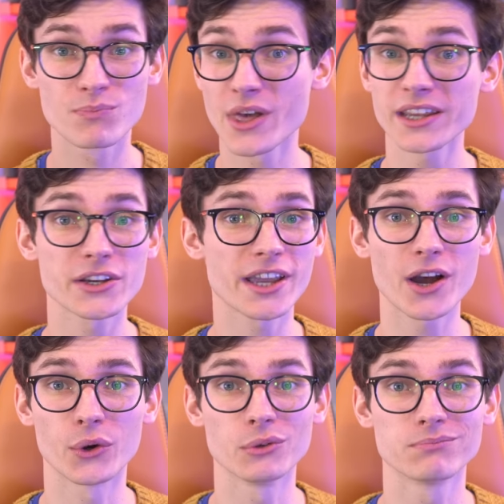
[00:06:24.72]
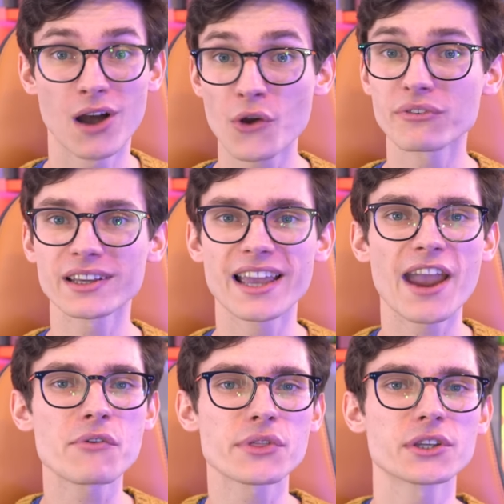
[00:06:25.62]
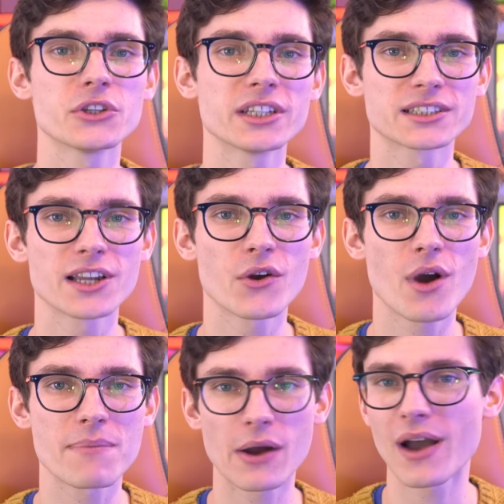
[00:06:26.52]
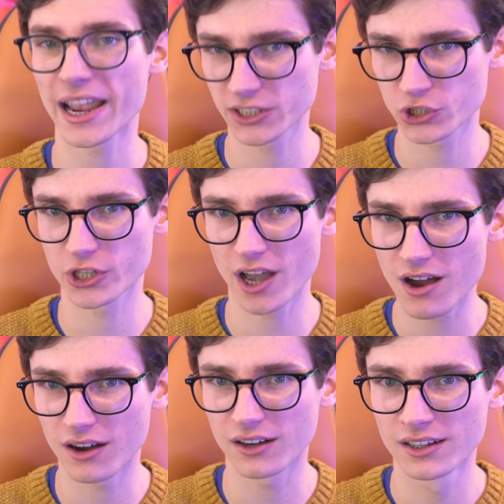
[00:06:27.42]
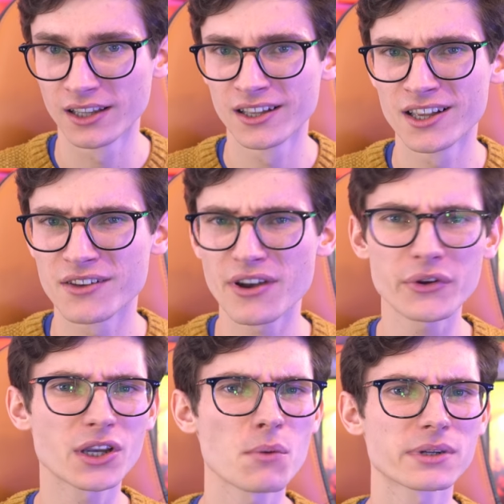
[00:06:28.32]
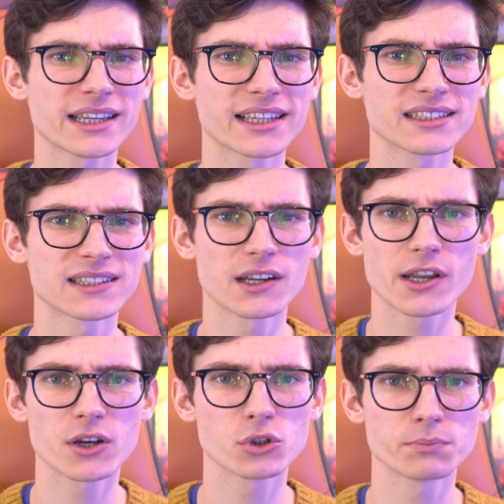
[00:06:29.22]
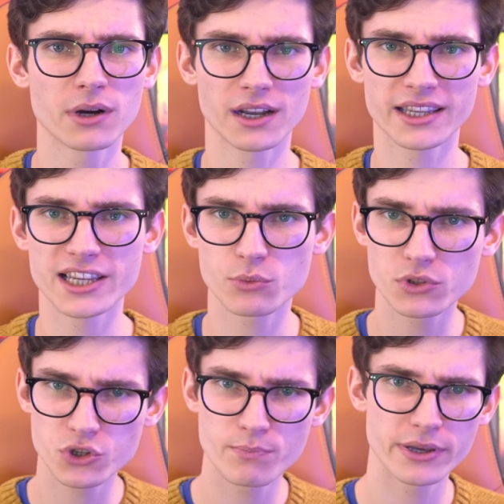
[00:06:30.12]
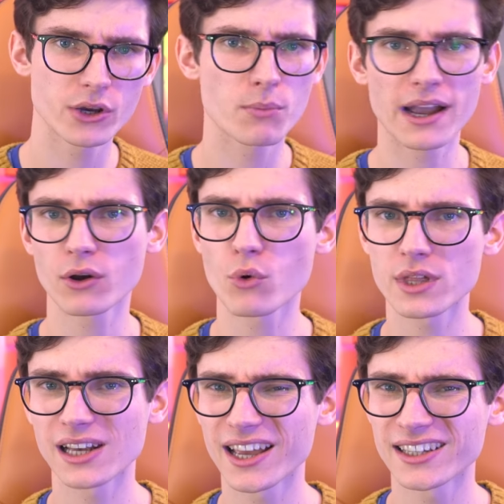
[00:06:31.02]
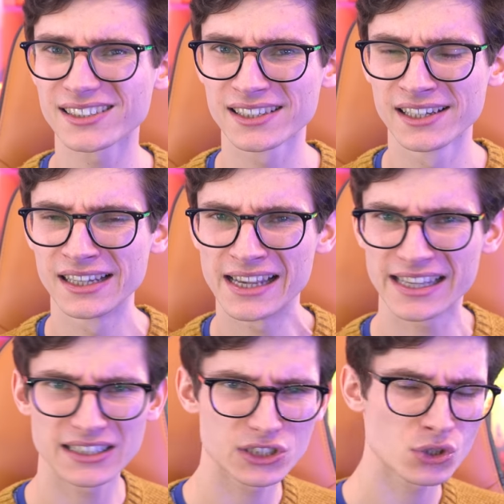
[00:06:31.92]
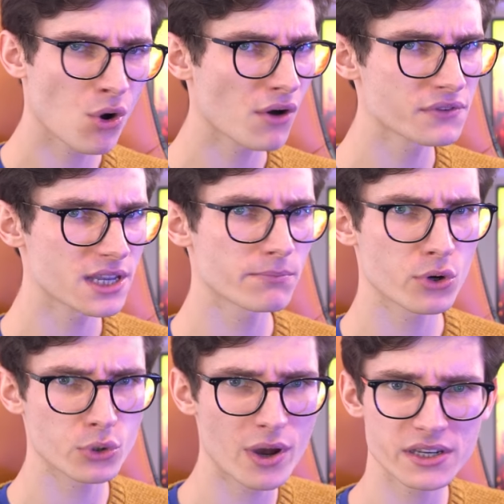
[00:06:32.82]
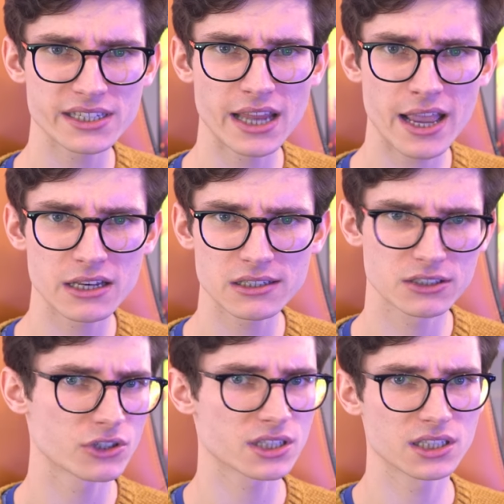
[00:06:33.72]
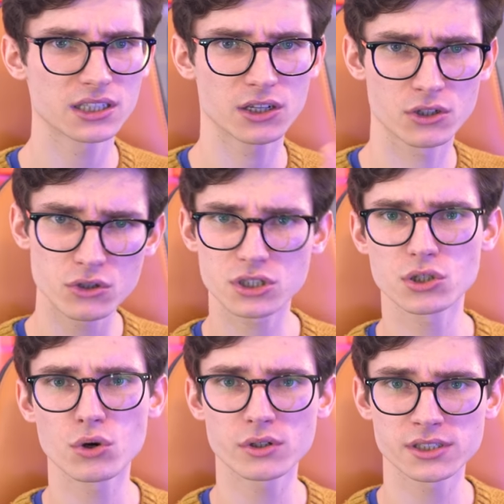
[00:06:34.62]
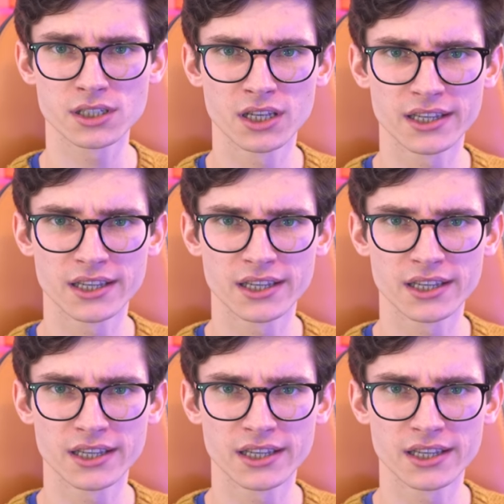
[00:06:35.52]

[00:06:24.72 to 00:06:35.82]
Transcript: there you go, hopefully everything you need to know about HDR. Very complicated I know, but I guess once you peel back all the layers, it's sort of simple to understand. You just need a good source,